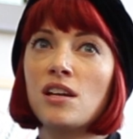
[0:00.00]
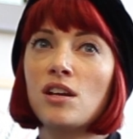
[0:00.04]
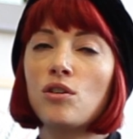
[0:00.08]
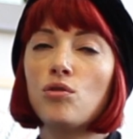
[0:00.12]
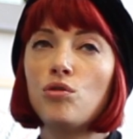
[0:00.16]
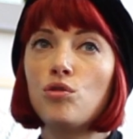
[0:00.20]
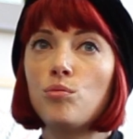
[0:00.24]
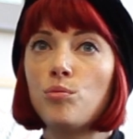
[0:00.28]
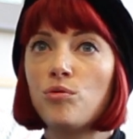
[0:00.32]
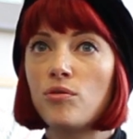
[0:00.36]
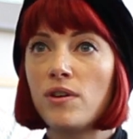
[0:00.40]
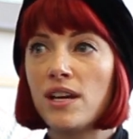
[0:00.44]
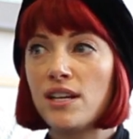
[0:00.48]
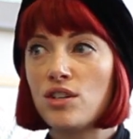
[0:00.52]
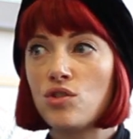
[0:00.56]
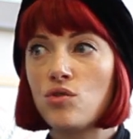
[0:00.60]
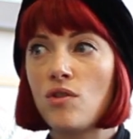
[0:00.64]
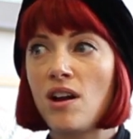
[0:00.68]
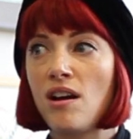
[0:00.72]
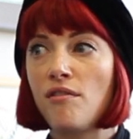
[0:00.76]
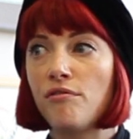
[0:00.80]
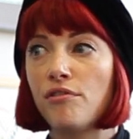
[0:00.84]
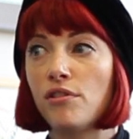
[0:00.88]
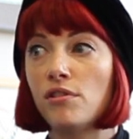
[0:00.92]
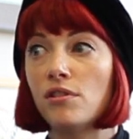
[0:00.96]
incorporate
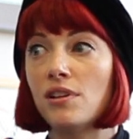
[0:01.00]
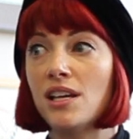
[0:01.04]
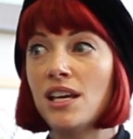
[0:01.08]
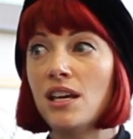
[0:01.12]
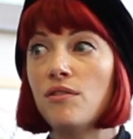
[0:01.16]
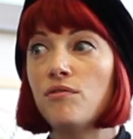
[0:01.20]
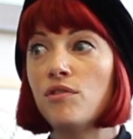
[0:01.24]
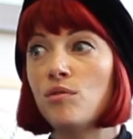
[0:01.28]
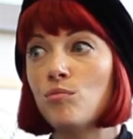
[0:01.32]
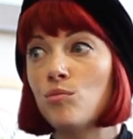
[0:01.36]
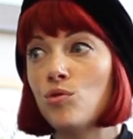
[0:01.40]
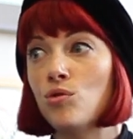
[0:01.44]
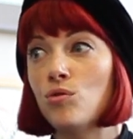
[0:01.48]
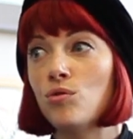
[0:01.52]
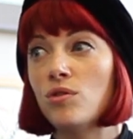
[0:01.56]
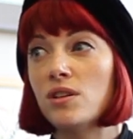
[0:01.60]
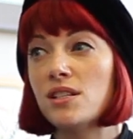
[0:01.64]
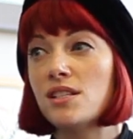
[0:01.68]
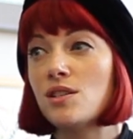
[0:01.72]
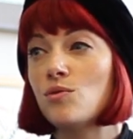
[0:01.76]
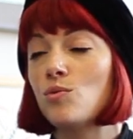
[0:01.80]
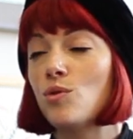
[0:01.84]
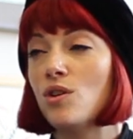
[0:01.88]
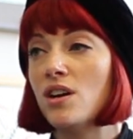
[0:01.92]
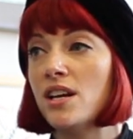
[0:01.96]
travel even more
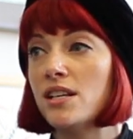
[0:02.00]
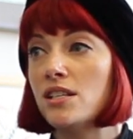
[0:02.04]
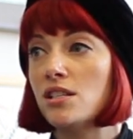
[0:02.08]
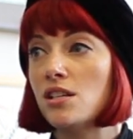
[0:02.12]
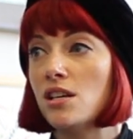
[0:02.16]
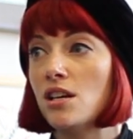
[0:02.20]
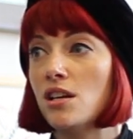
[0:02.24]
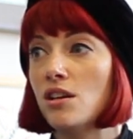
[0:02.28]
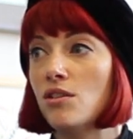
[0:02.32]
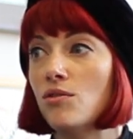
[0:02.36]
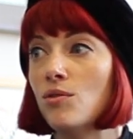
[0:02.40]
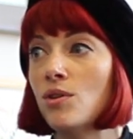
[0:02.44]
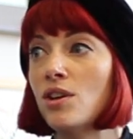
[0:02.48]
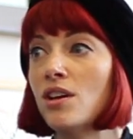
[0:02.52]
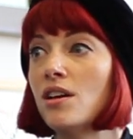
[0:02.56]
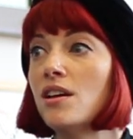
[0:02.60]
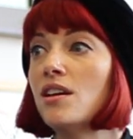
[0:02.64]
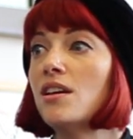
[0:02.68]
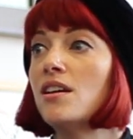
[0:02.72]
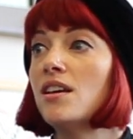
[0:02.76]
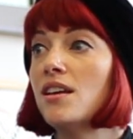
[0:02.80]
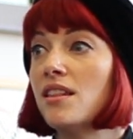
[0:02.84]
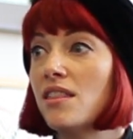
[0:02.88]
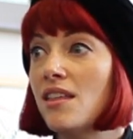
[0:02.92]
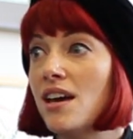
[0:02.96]
into what I do,
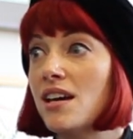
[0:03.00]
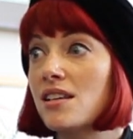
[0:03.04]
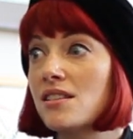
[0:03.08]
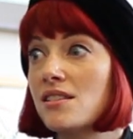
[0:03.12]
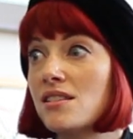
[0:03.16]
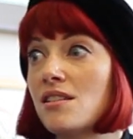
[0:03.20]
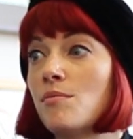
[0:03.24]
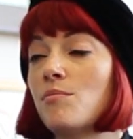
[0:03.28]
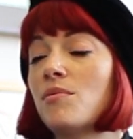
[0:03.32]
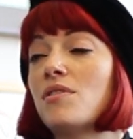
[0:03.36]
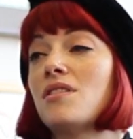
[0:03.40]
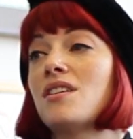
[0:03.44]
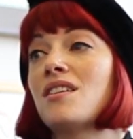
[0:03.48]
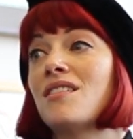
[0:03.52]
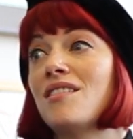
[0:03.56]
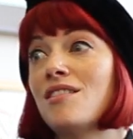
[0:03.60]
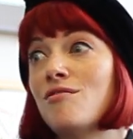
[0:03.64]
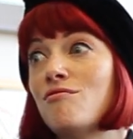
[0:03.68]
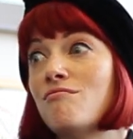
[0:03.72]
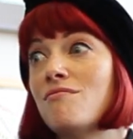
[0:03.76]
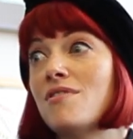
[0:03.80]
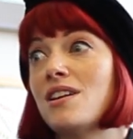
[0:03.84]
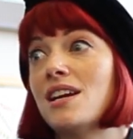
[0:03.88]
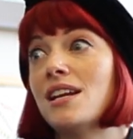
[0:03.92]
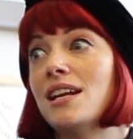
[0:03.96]
that's something I'd
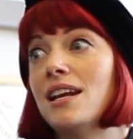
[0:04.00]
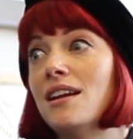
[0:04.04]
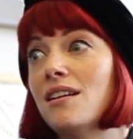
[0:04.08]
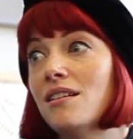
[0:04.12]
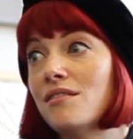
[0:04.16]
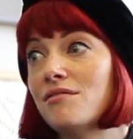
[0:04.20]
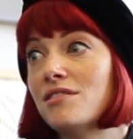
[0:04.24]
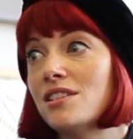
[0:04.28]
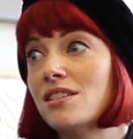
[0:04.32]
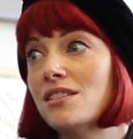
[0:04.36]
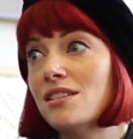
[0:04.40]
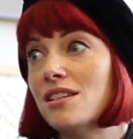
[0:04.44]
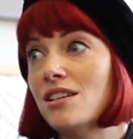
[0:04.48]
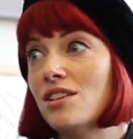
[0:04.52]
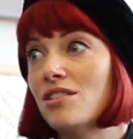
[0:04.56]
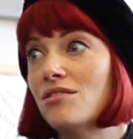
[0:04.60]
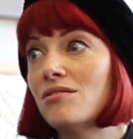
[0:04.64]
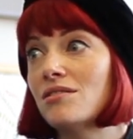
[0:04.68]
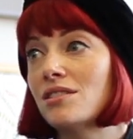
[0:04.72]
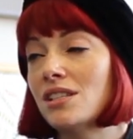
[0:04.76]
really love to do.